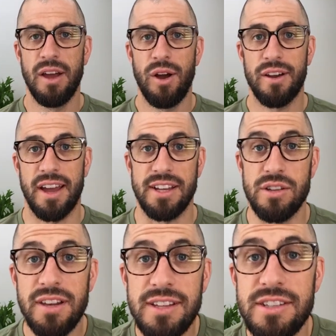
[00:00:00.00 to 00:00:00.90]
Okay,
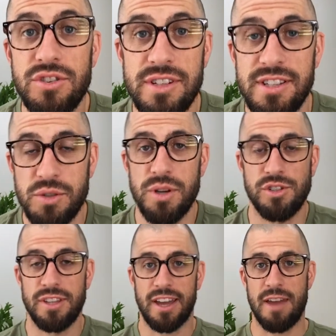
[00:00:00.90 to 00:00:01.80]
let's address this
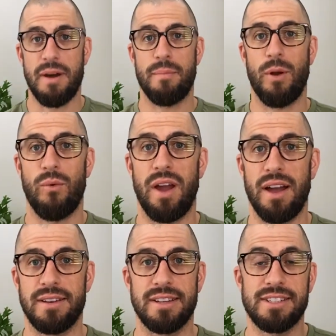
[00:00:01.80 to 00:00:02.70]
question that came up
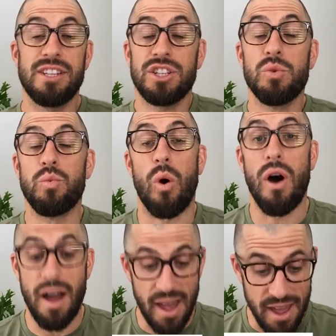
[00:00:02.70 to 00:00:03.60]
around essentially
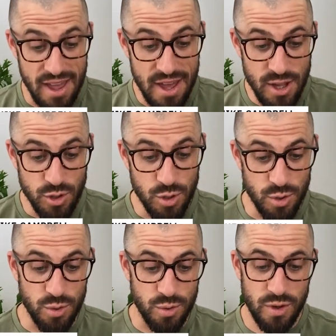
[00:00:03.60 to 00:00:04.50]
why
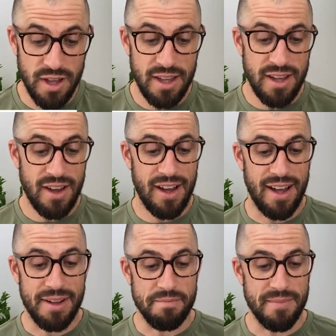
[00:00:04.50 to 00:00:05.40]
do
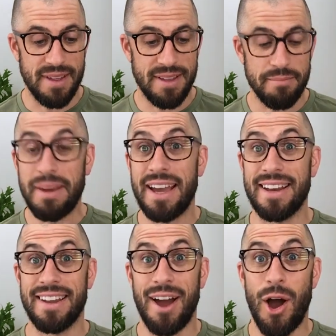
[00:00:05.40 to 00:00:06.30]

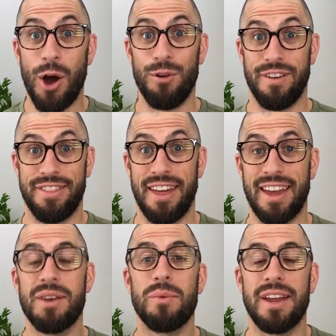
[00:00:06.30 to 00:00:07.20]
men
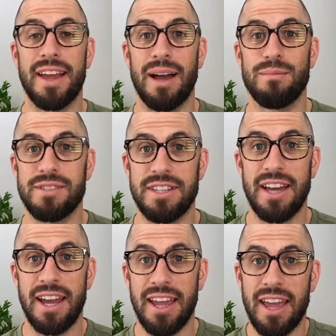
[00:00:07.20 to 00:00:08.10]
overthink when it comes to
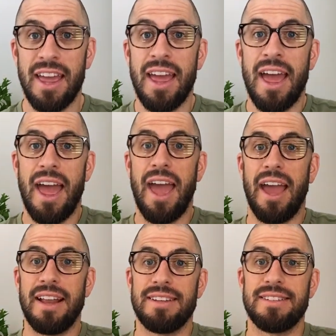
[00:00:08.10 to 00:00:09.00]
dating?
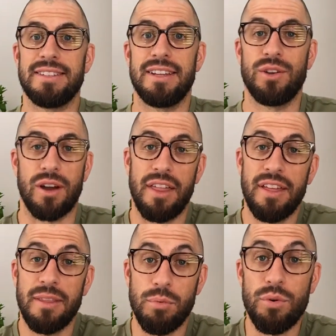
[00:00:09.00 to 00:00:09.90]
And look, I
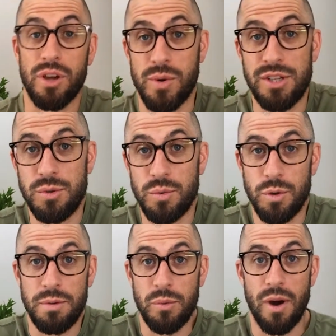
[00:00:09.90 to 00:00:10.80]
think the broader question
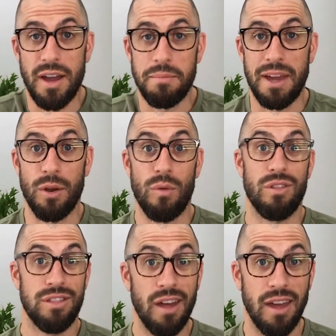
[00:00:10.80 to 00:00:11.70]
would be why do men
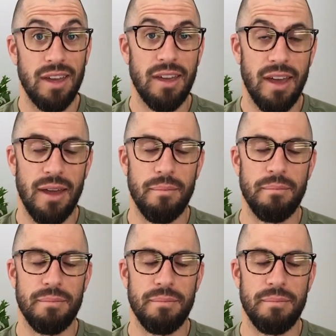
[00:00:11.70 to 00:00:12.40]
overthink?